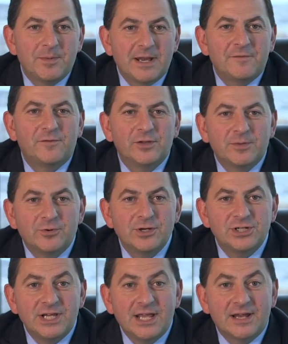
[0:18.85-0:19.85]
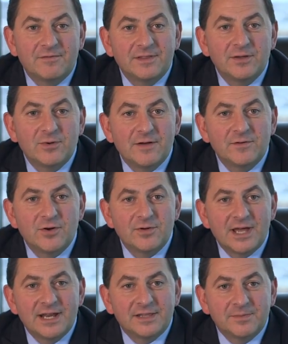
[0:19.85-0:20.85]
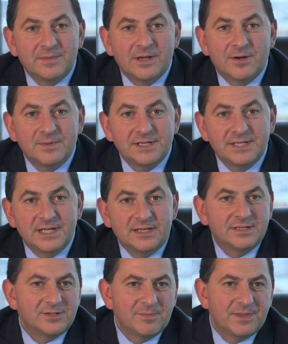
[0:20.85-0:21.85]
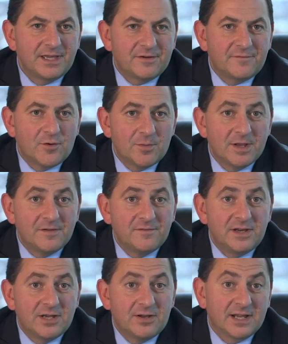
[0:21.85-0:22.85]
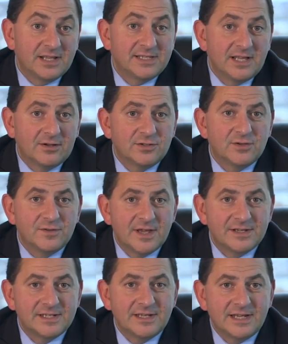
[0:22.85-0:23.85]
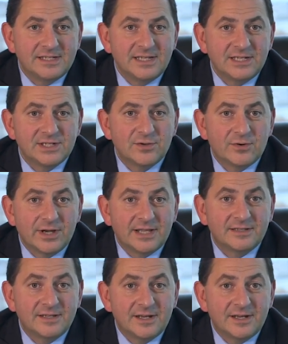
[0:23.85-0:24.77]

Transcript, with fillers: may not fully appreciate everything we have going on at the B R B C, so I'm thinking a four-minute video that could tell our two thousand nineteen story at the